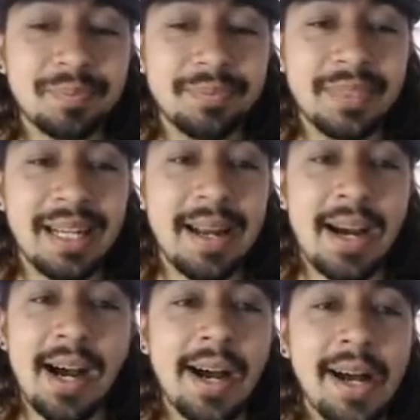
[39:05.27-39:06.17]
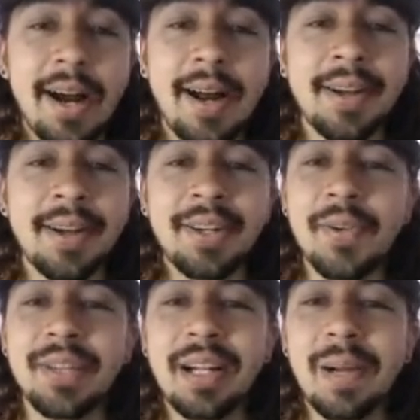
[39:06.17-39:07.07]
Yeah, I don't think
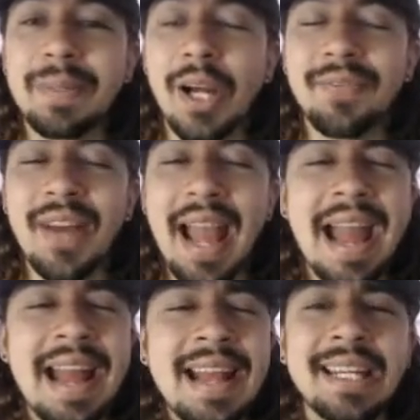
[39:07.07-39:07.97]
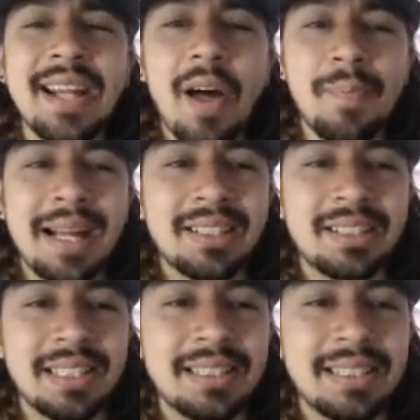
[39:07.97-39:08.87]
I'd be going for any other Man
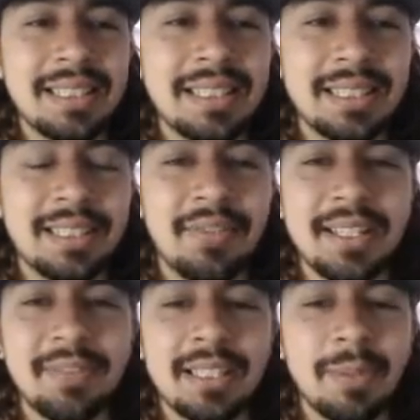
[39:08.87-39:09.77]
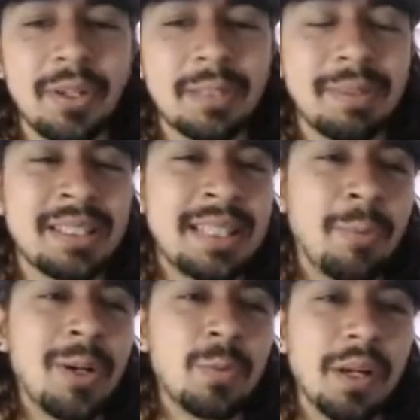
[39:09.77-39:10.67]
City defensive player, to be honest, because they
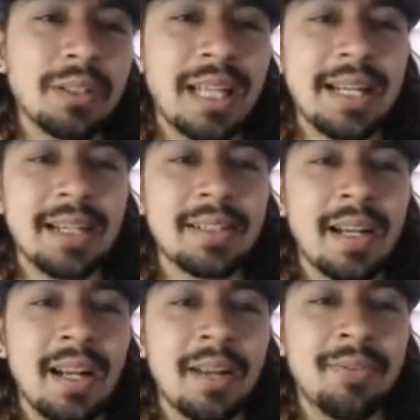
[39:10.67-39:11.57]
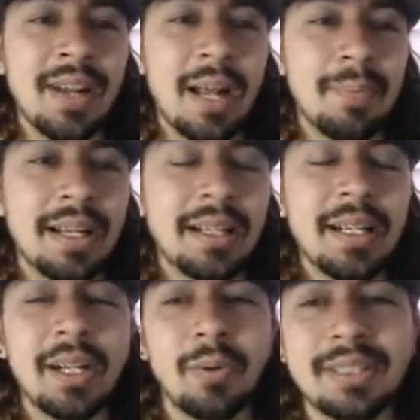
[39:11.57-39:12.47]
will rotate a fair bit.
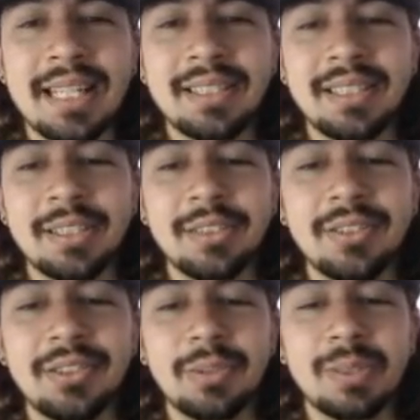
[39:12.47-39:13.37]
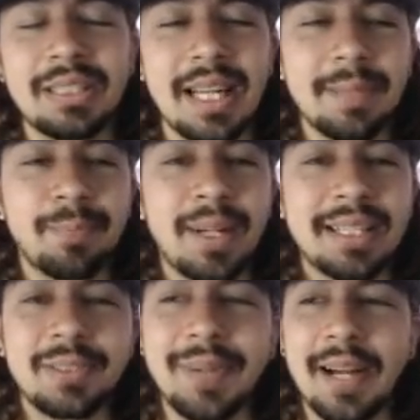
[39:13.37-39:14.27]
Whereas Edison, you would say,
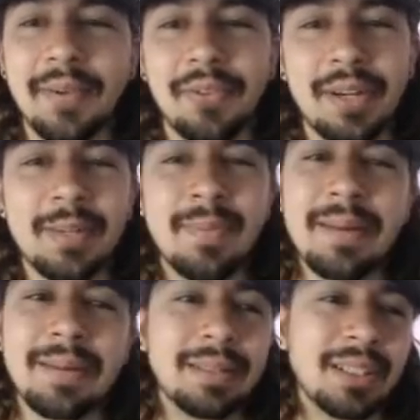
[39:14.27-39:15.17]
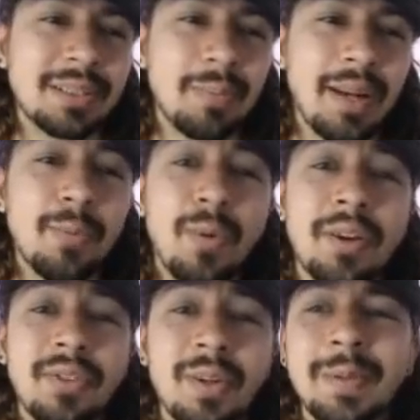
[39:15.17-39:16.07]
plays 3 out of 3. Maybe he doesn't play
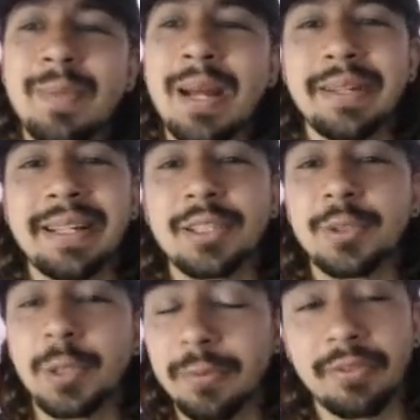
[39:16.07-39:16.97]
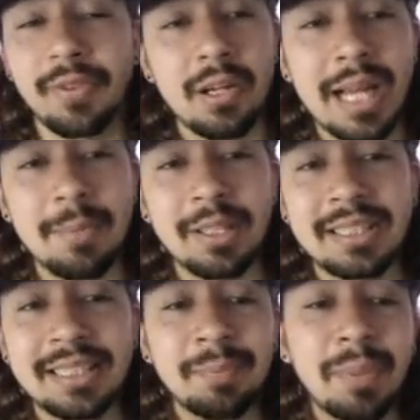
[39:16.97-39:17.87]
one of them. Maybe he gets dropped for the final game of the
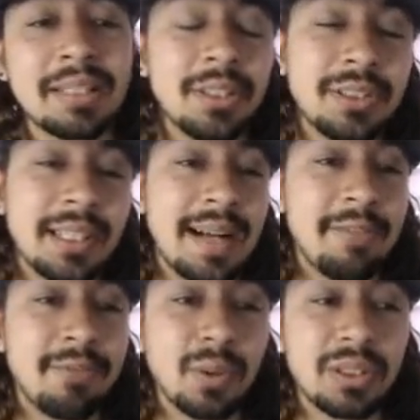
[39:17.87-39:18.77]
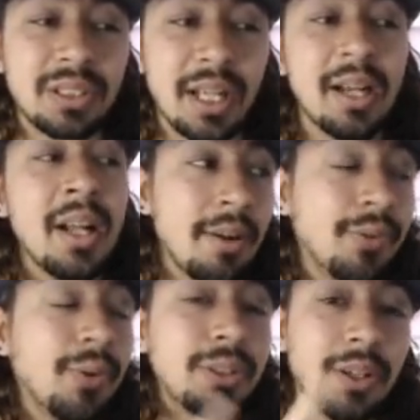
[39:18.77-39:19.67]
season. But I do still have Forster.
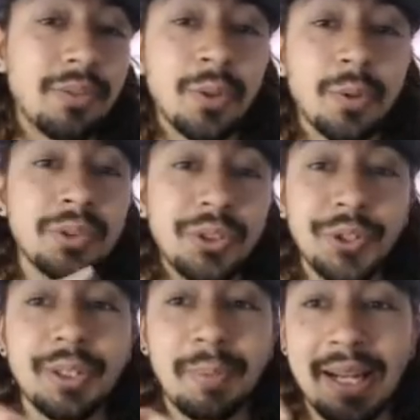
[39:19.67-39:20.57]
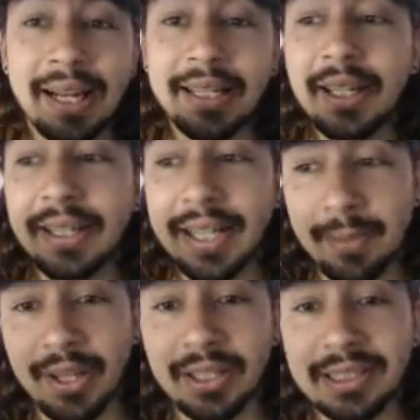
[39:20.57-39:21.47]
Forster, of course, due to play game
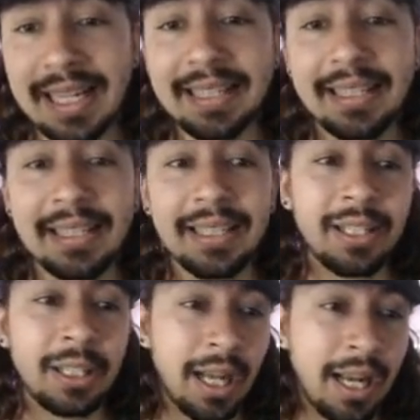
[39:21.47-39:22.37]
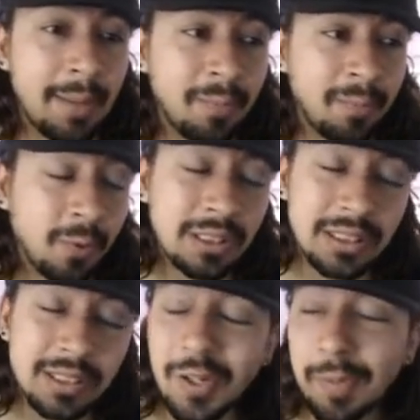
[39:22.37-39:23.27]
week 38.
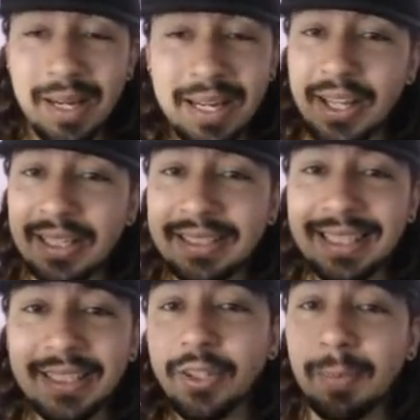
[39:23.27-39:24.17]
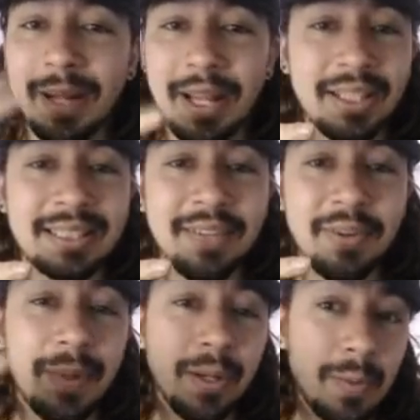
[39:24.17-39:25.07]
Forster's not going to play 36, not going to play
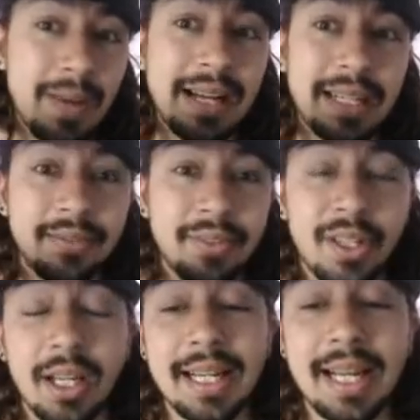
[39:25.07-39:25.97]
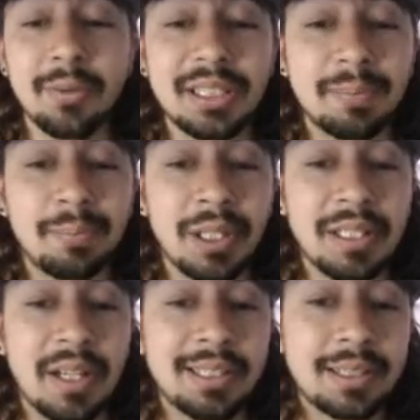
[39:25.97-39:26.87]
37, but he'll be back in for 38, which is pretty
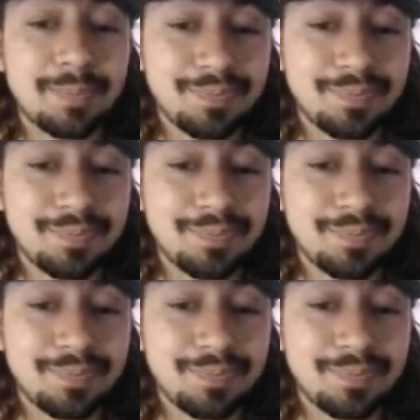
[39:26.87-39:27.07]
nice.